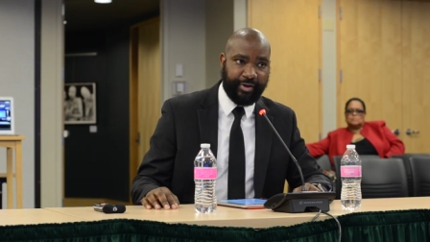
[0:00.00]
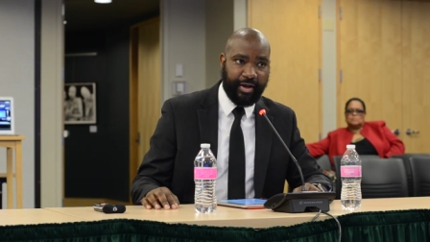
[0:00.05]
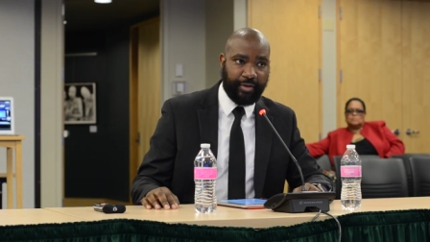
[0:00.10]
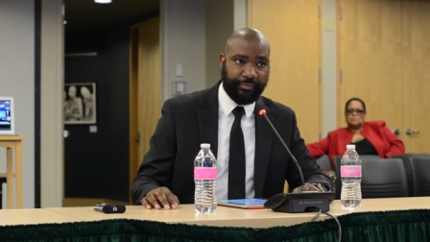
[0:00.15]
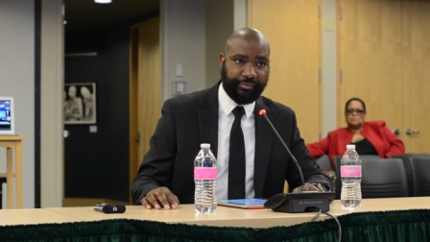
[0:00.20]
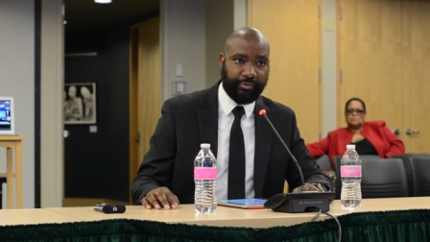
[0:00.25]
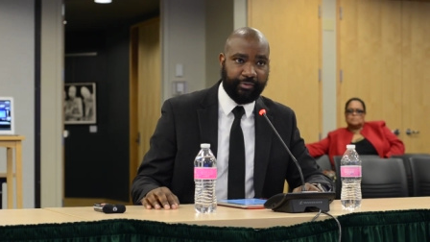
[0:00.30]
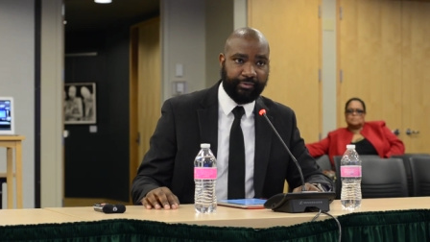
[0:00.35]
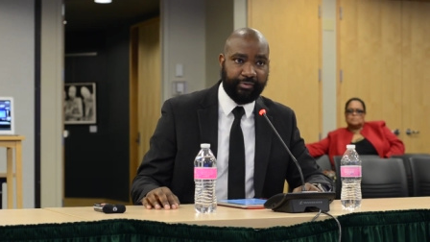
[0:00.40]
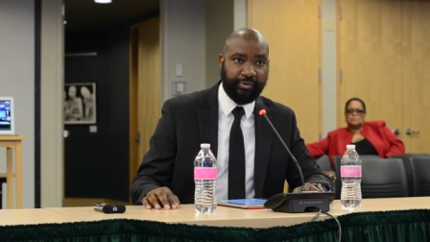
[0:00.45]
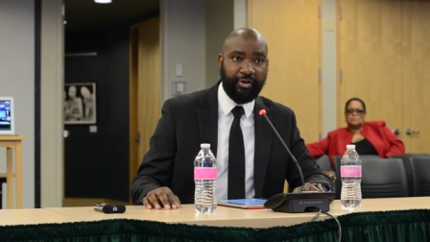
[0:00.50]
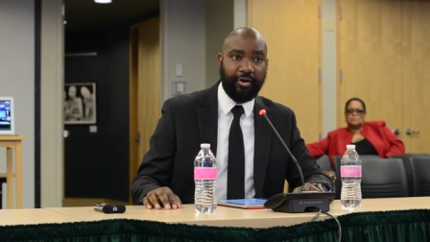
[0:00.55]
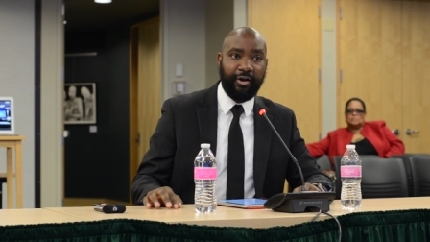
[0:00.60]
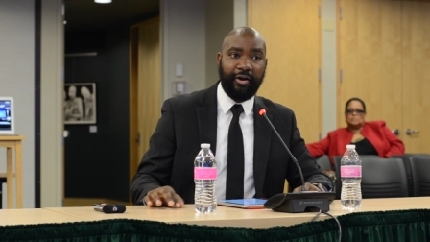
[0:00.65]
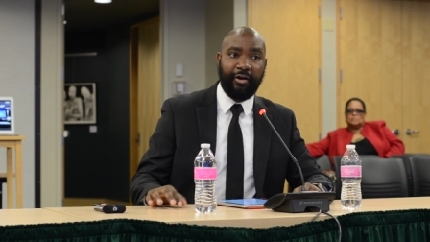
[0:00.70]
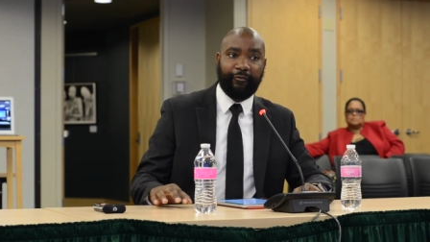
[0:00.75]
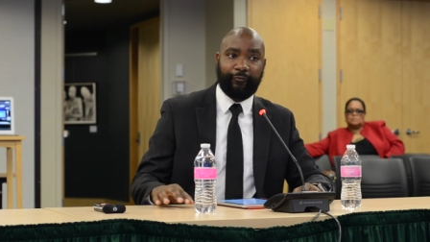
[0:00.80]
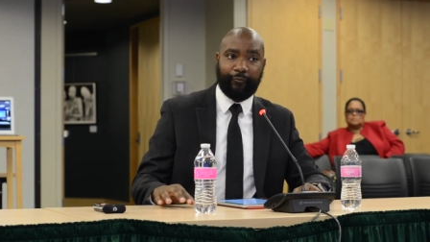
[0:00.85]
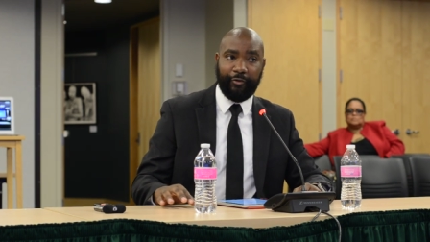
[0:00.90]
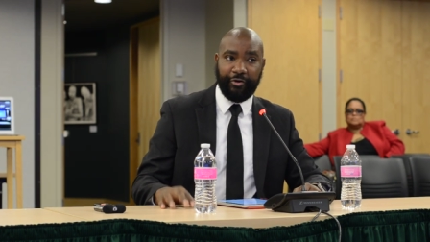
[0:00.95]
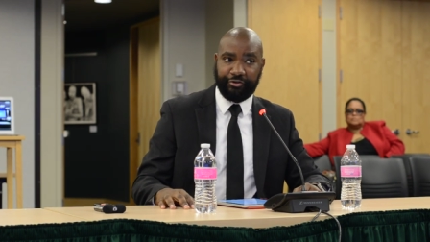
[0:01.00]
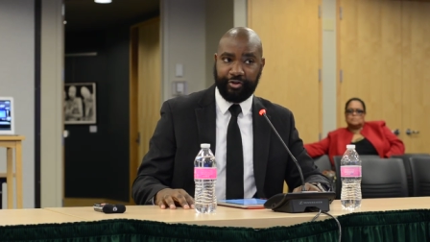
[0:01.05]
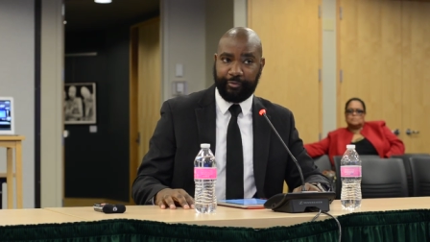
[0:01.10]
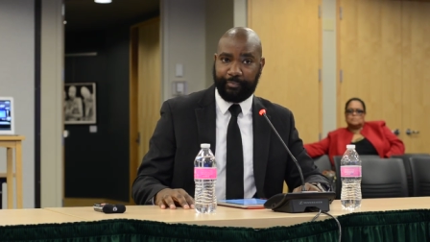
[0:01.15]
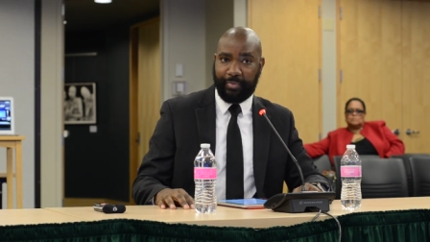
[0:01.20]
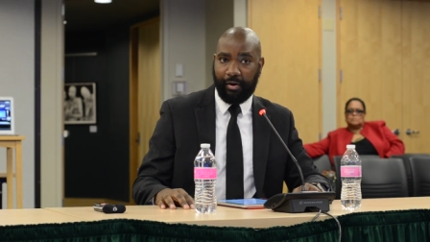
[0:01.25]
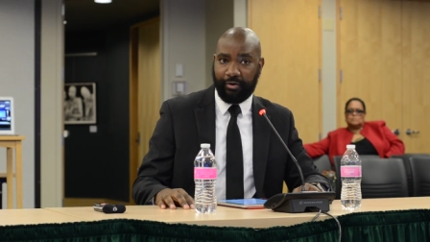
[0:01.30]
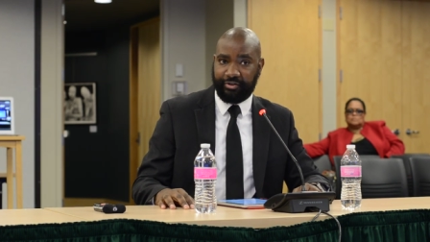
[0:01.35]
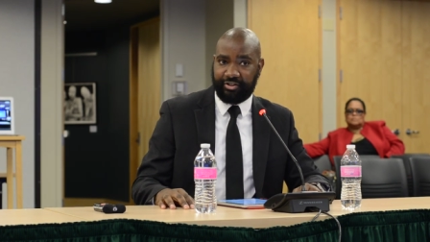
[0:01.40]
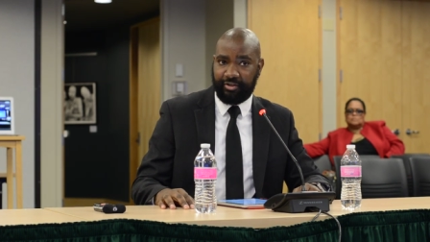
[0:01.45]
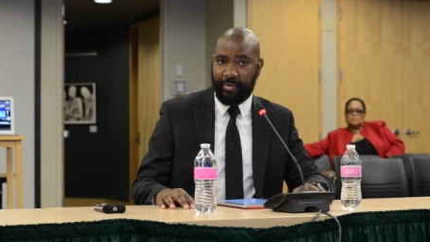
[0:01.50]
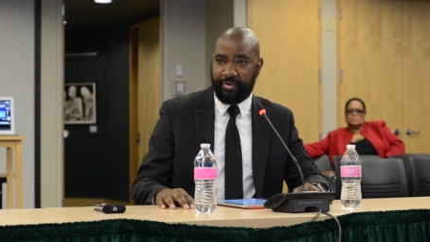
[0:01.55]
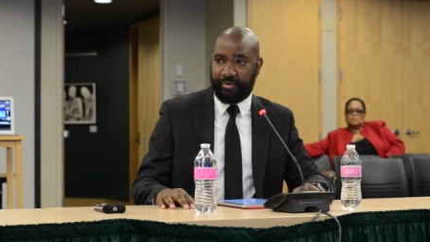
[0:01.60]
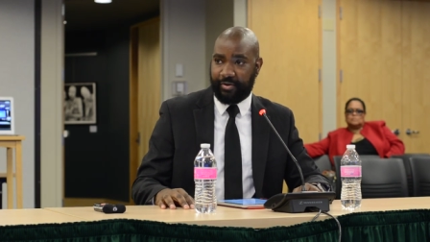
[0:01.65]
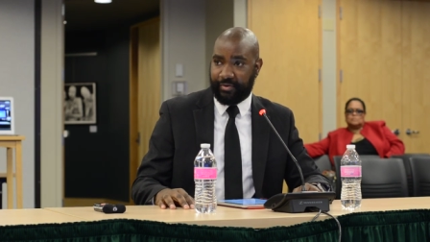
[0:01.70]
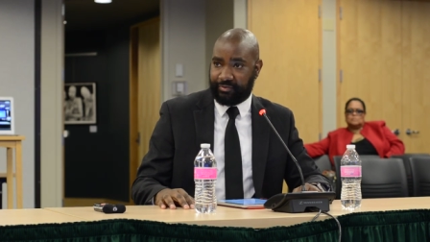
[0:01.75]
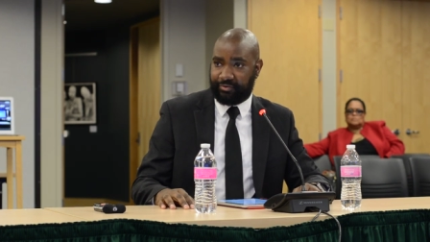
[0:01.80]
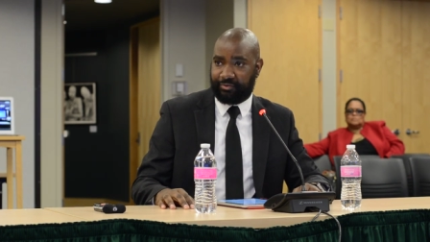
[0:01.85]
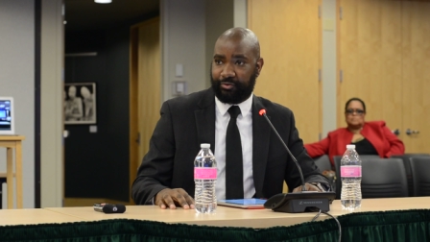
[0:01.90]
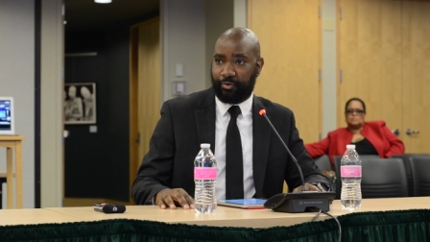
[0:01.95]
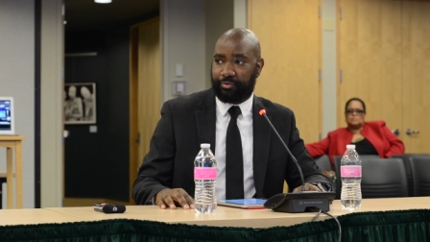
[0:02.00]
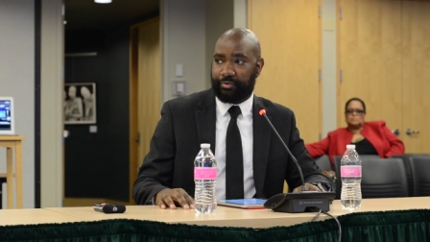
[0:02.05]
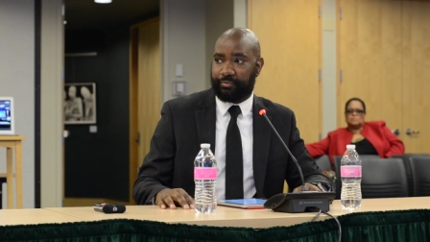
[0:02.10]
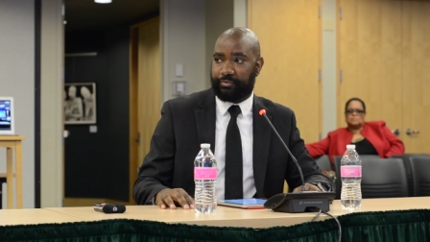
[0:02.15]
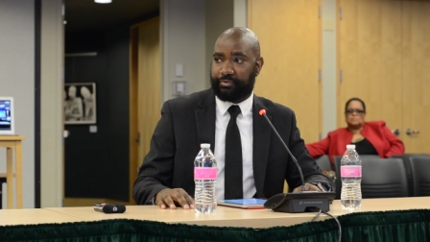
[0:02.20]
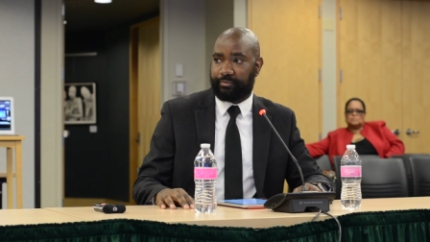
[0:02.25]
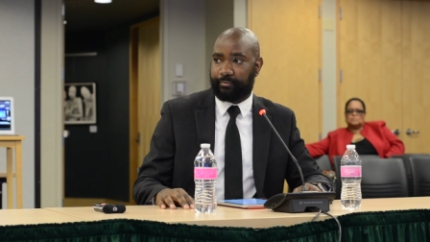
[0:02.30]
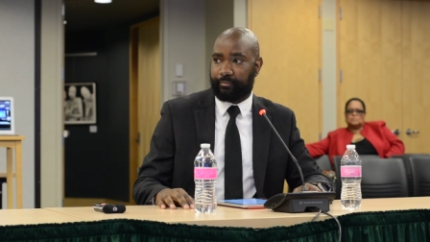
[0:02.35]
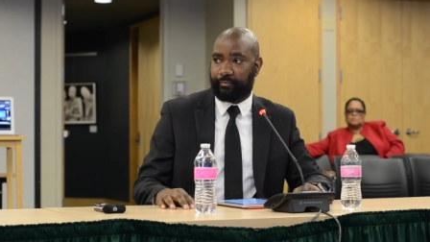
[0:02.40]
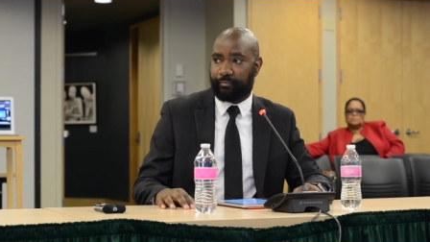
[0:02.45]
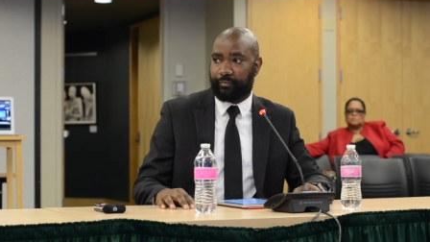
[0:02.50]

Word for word: councils for each of the policymaking institutions.